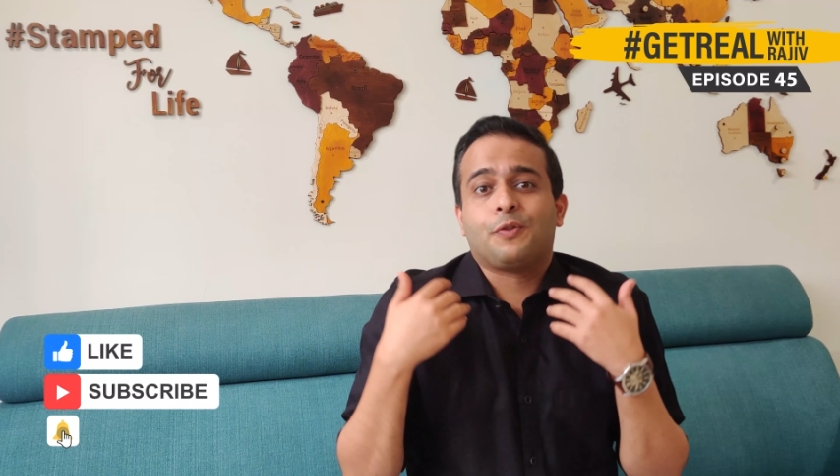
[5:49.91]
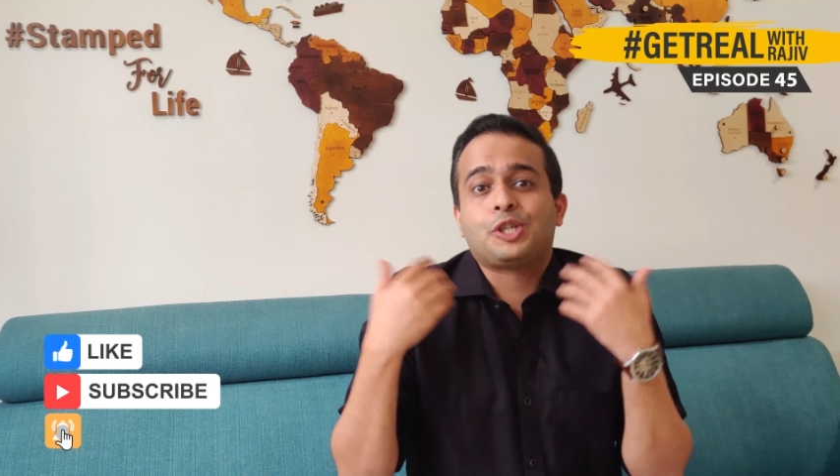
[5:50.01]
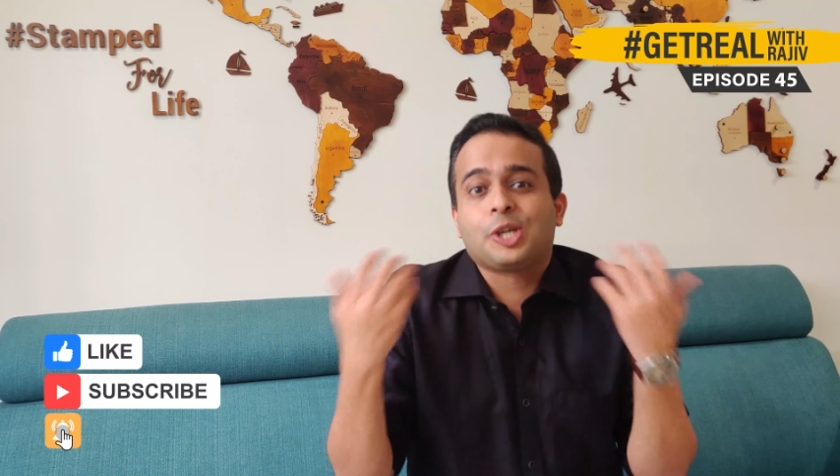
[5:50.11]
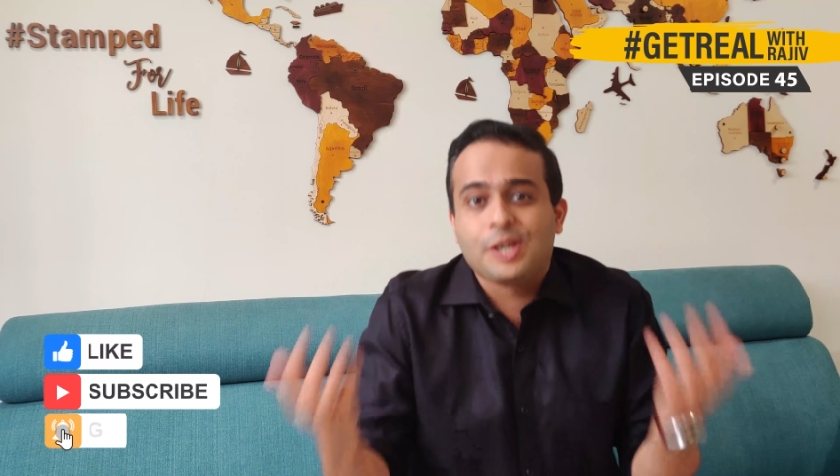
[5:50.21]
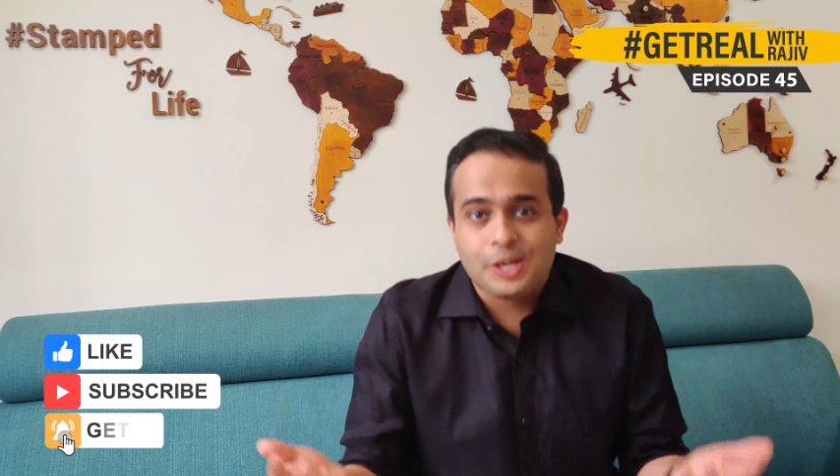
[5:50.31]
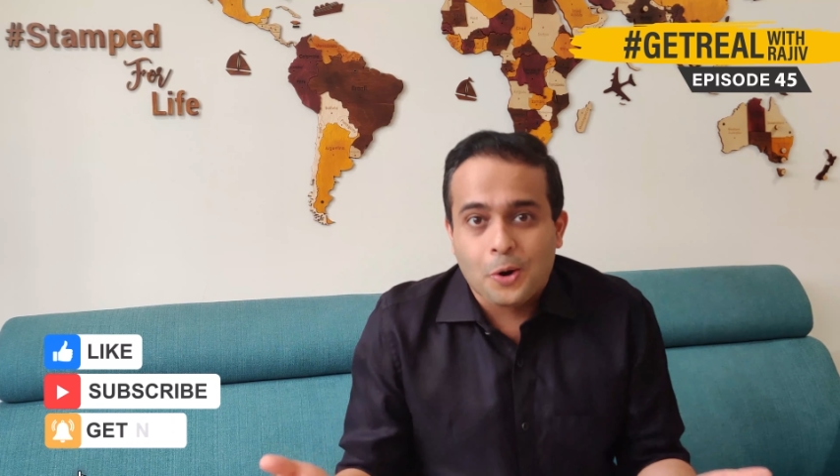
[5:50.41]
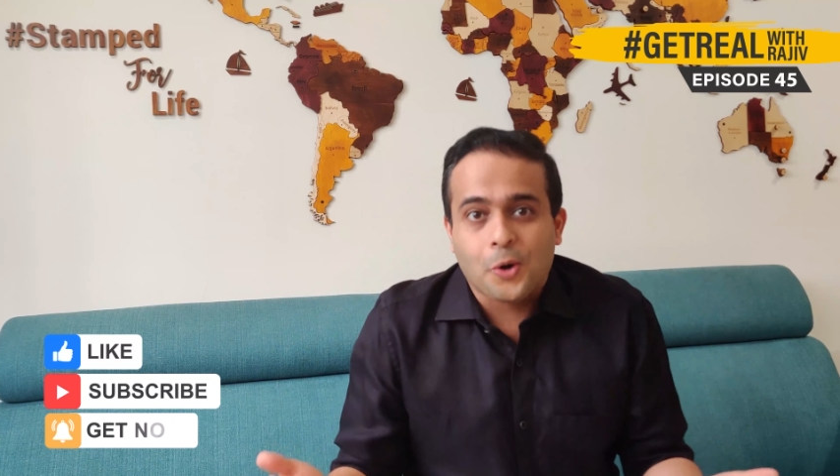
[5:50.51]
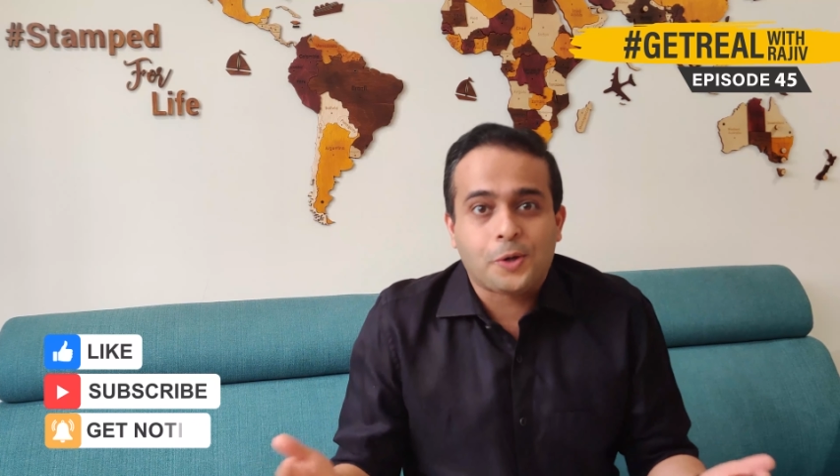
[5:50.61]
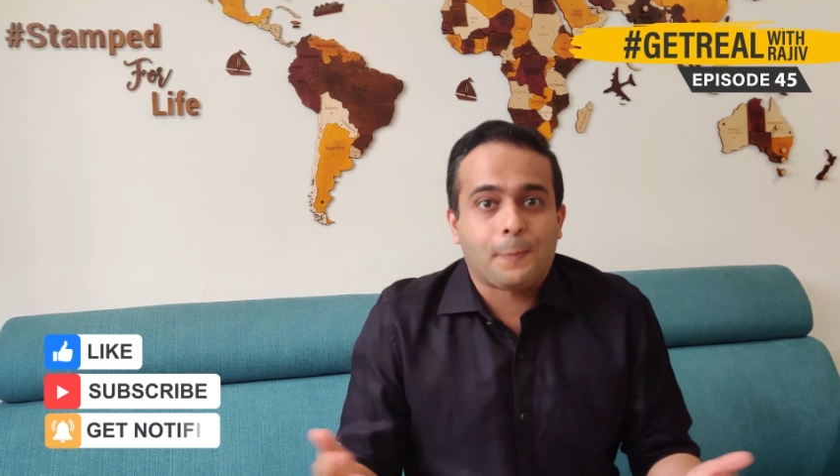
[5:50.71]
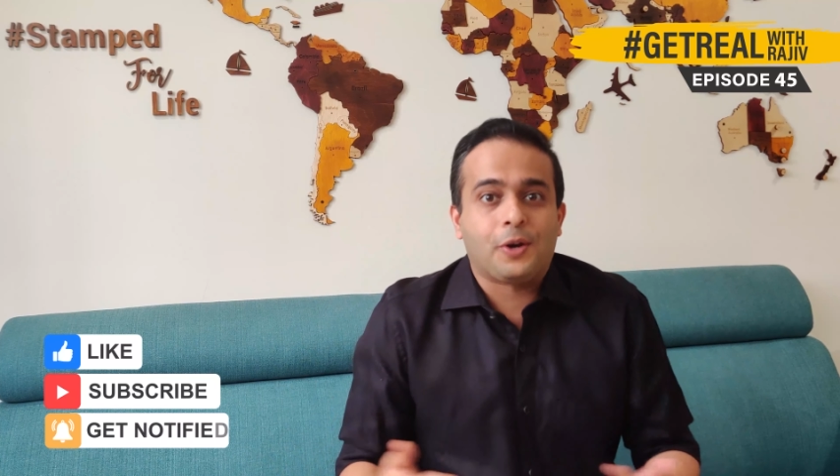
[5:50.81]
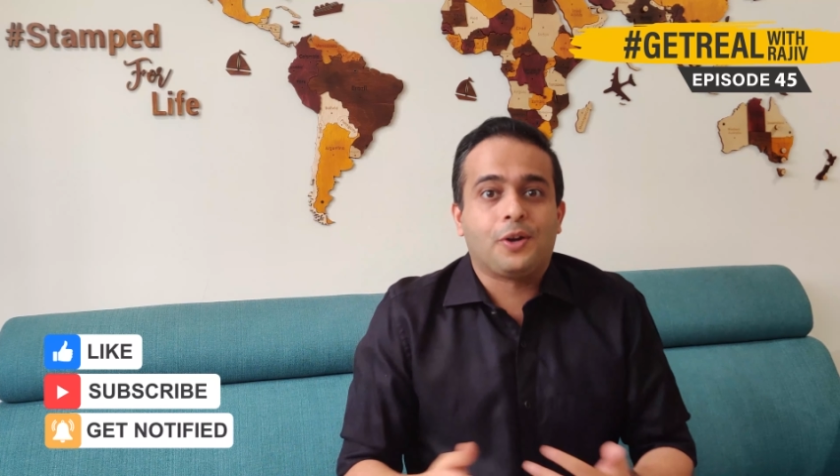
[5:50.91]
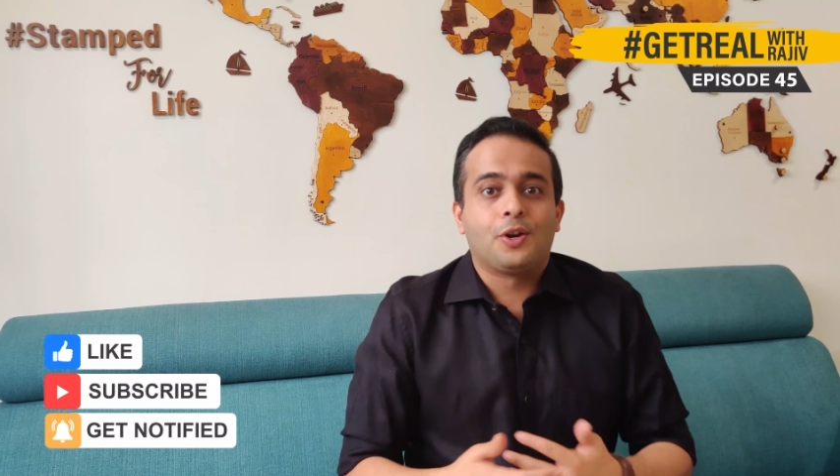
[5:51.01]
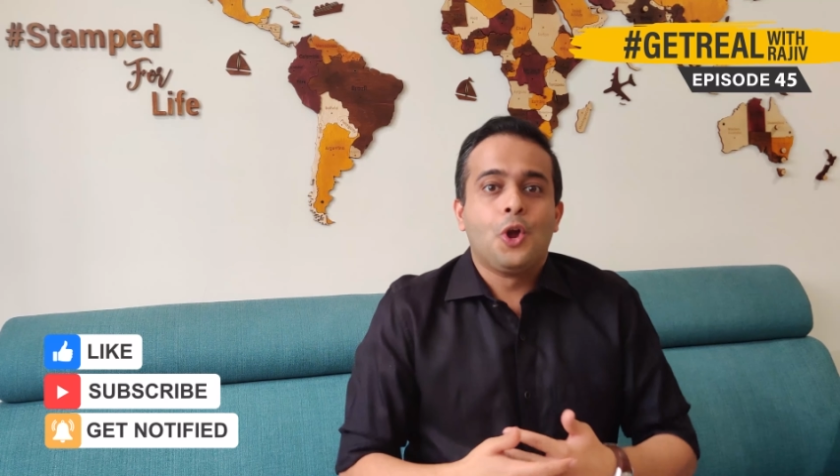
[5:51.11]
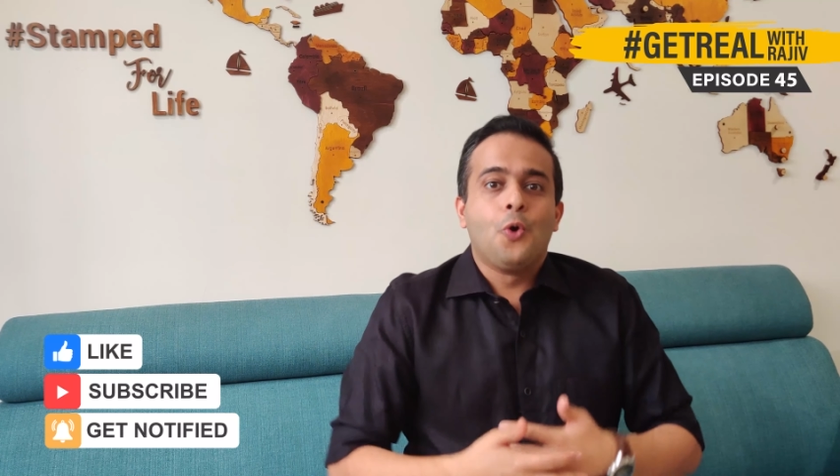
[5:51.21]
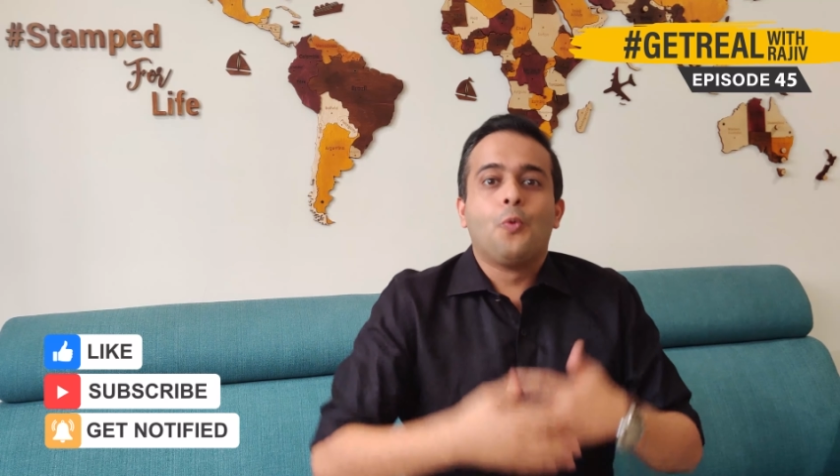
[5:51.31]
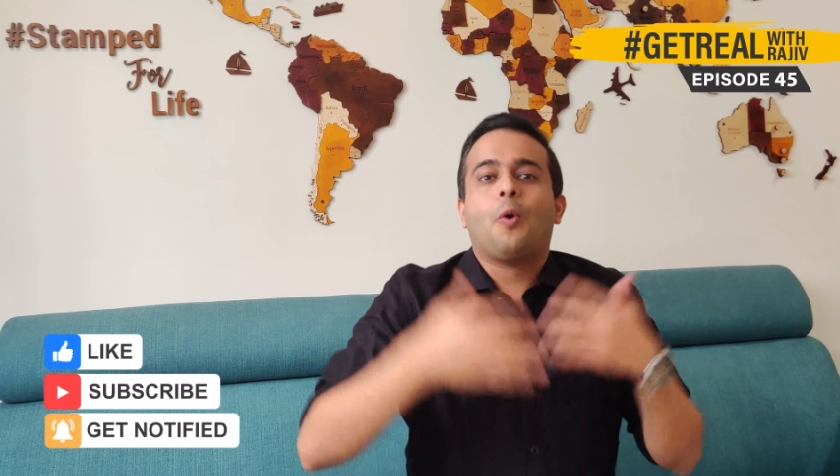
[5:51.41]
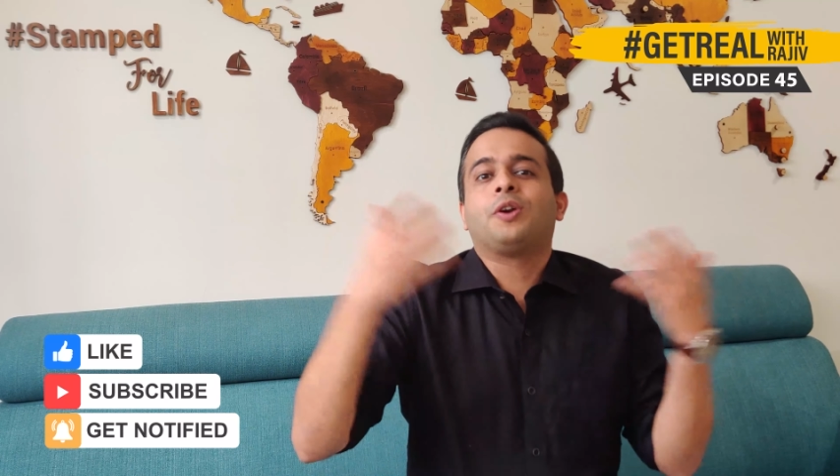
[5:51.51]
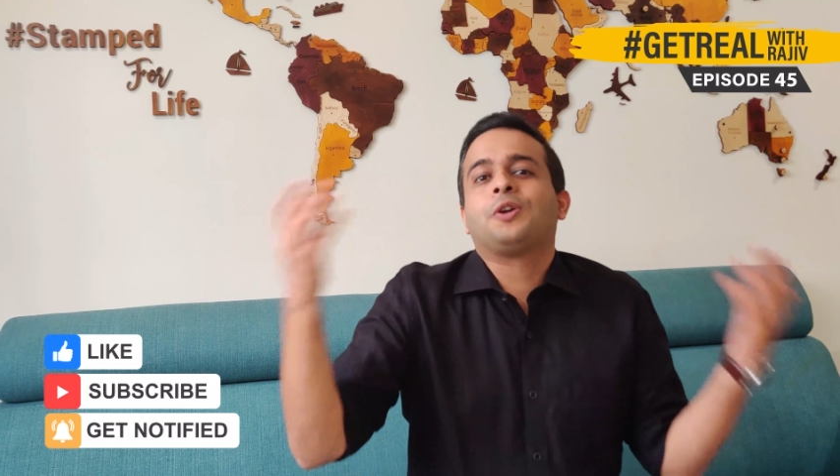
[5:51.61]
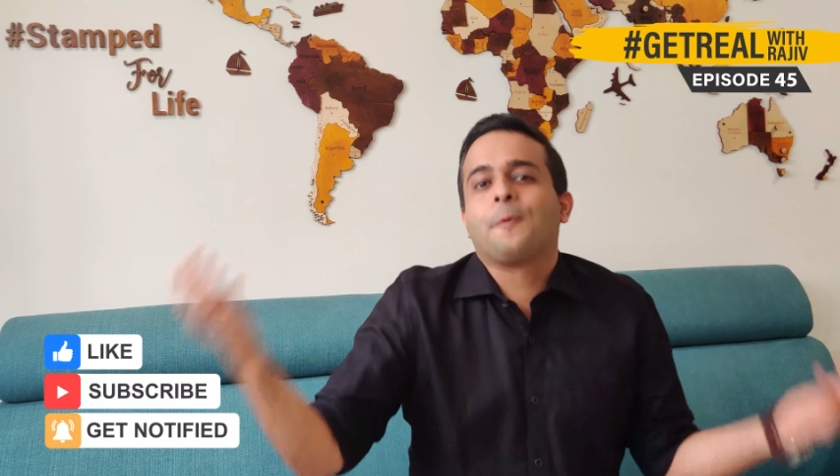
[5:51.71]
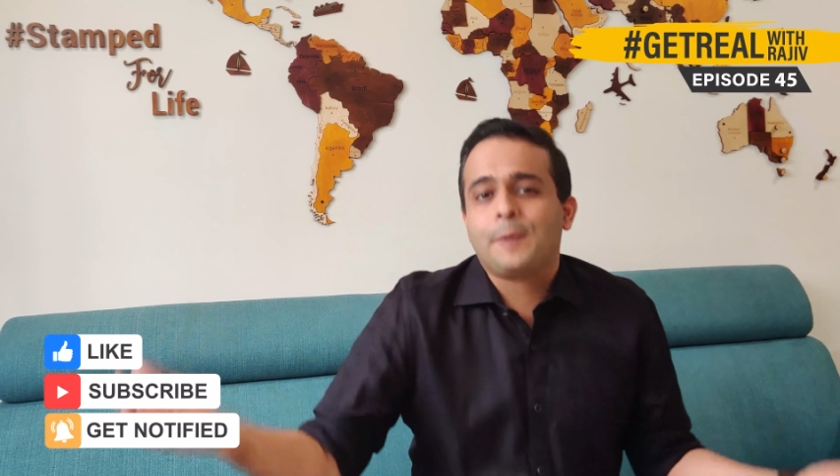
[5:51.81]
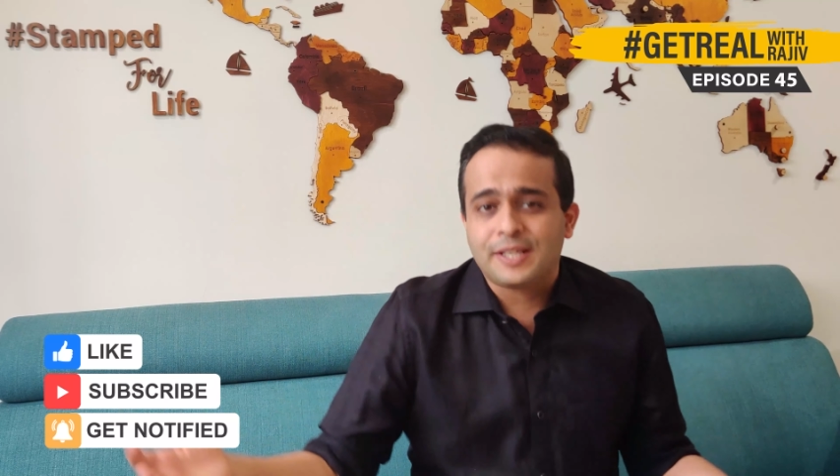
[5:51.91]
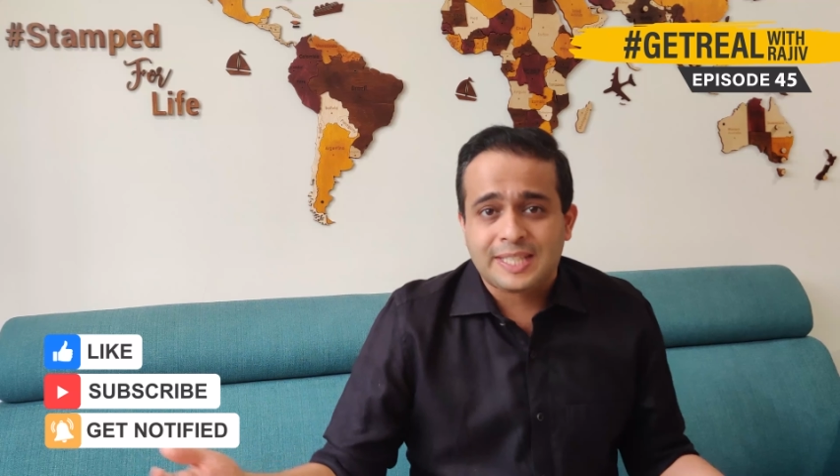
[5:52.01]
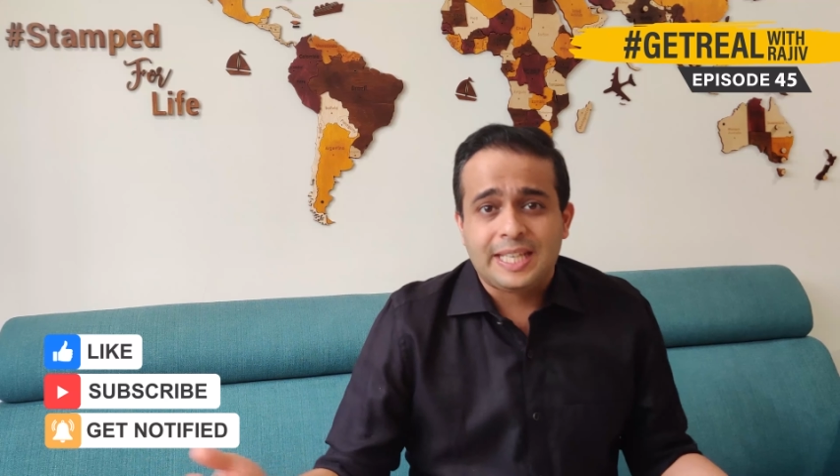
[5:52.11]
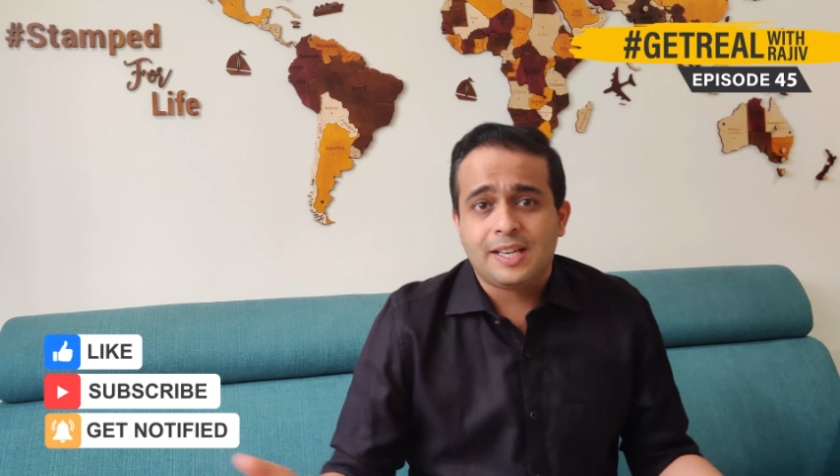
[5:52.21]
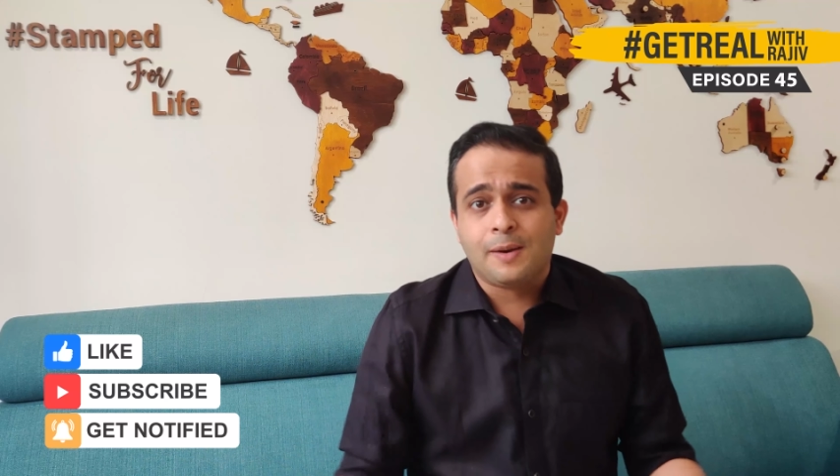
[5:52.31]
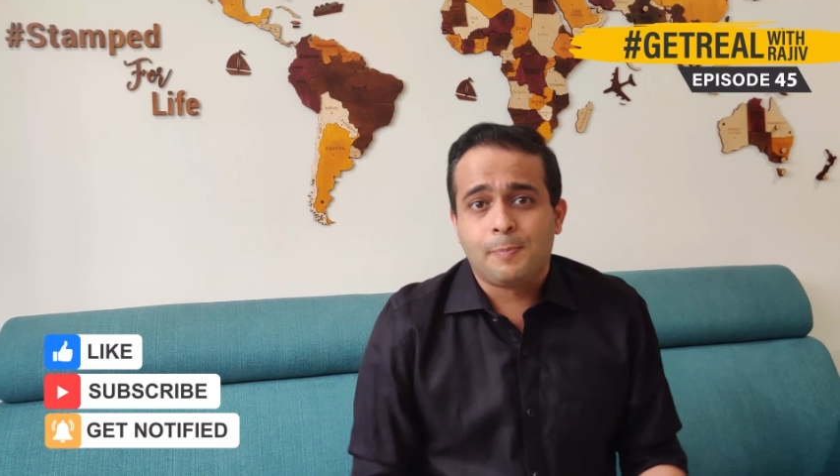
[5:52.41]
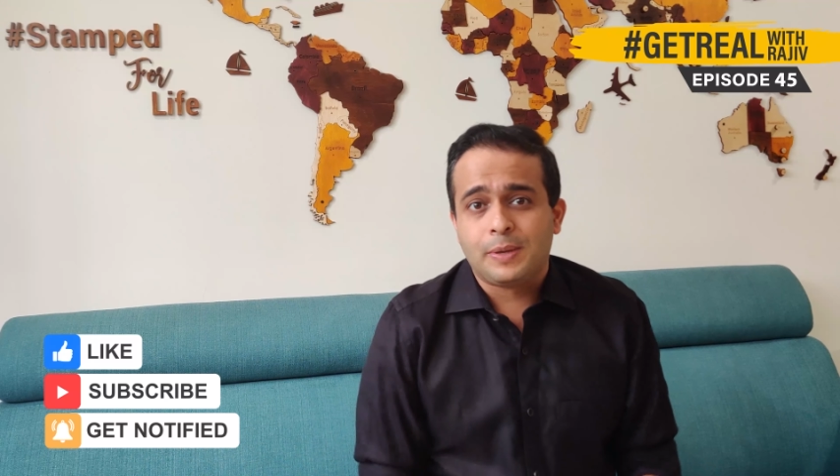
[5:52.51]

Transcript: visionary entrepreneur who wanted to be a serial